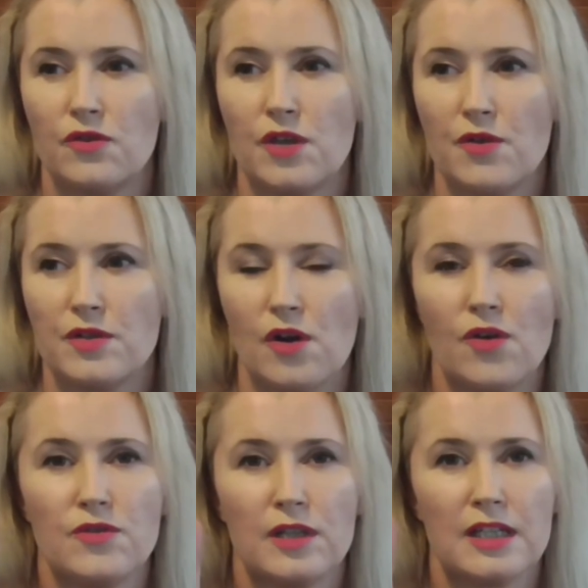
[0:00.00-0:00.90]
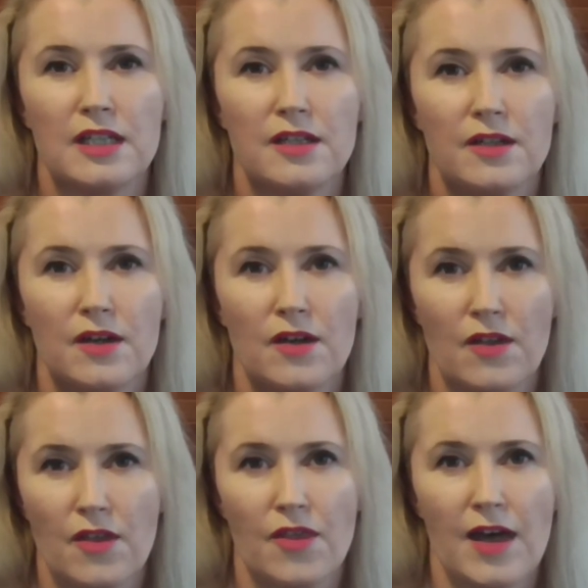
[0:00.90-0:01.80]
there is only
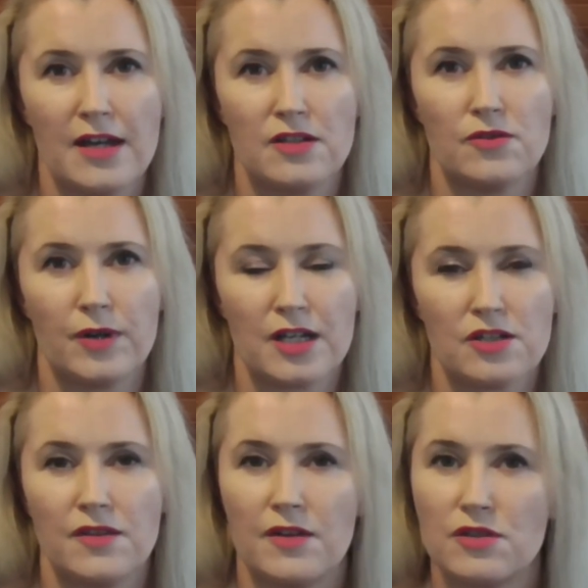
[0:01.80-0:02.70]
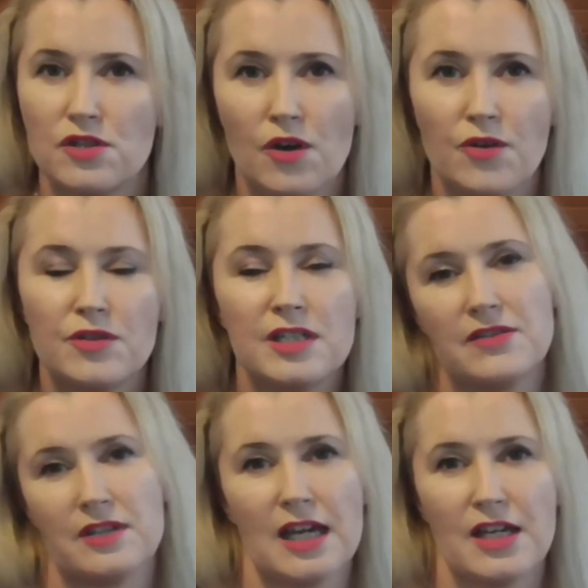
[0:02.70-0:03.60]
that direction. There is no
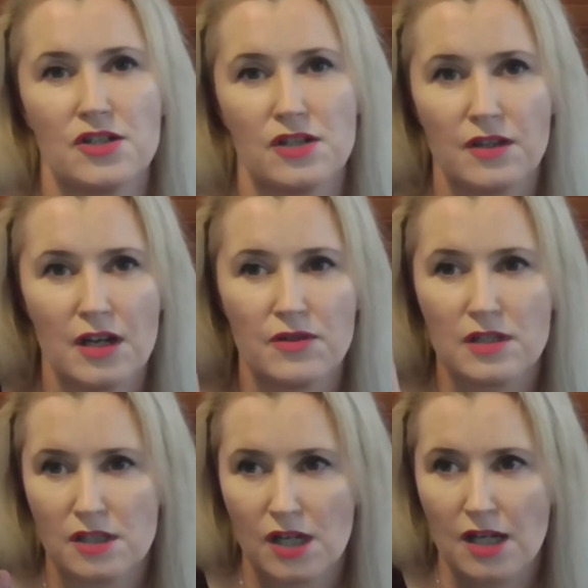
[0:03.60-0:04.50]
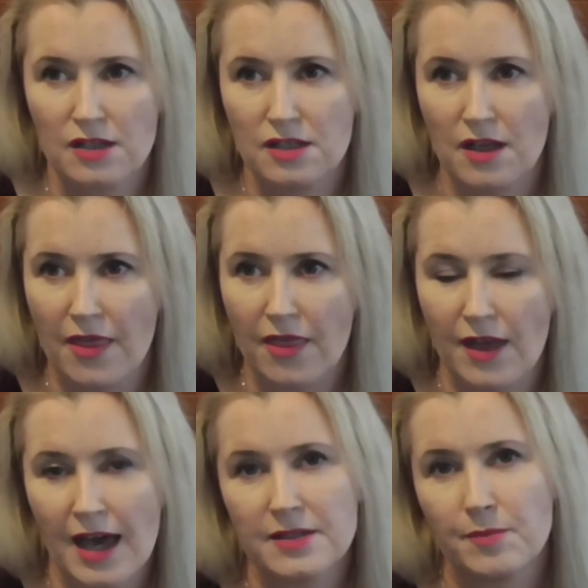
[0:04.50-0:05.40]
deviation. There is just
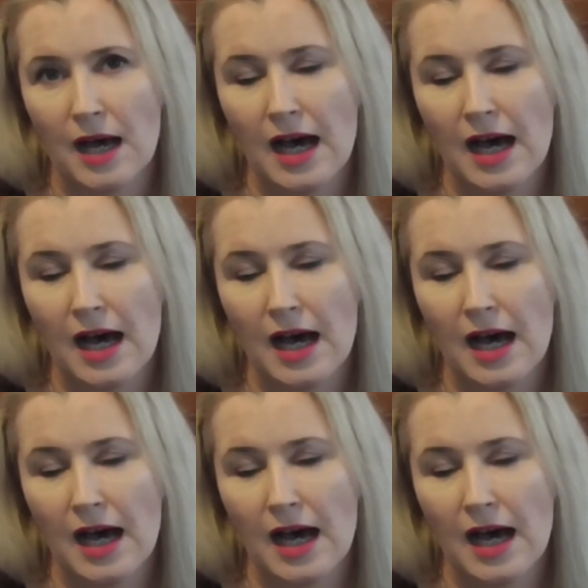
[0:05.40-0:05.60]
that